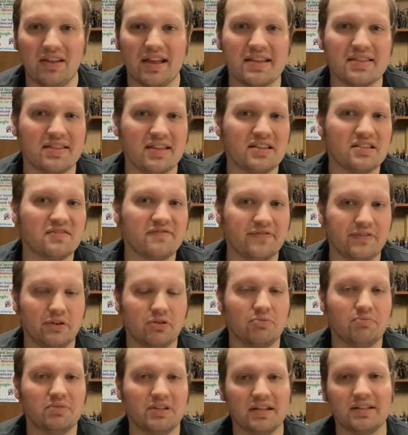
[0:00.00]
this
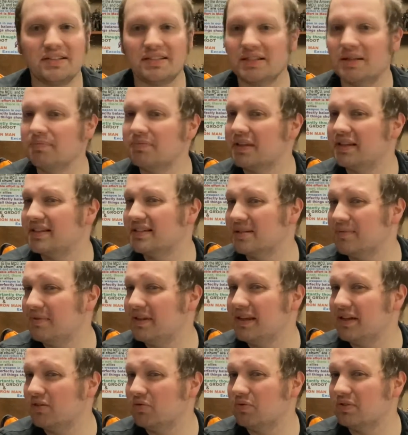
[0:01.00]
film does something some of
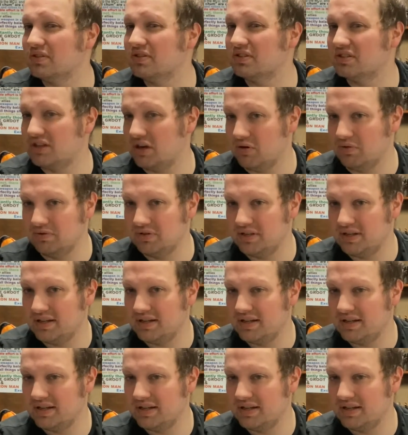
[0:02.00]
the other ones don't.